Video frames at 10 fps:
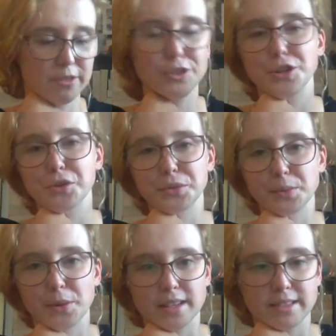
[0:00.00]
There's no
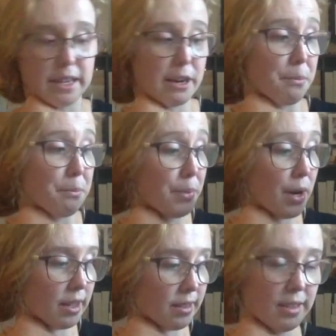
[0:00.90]
surprise there,
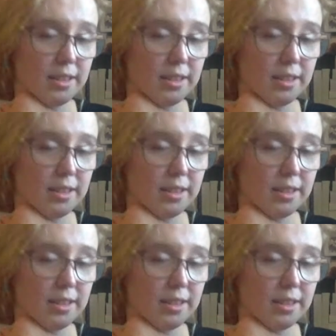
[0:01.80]
but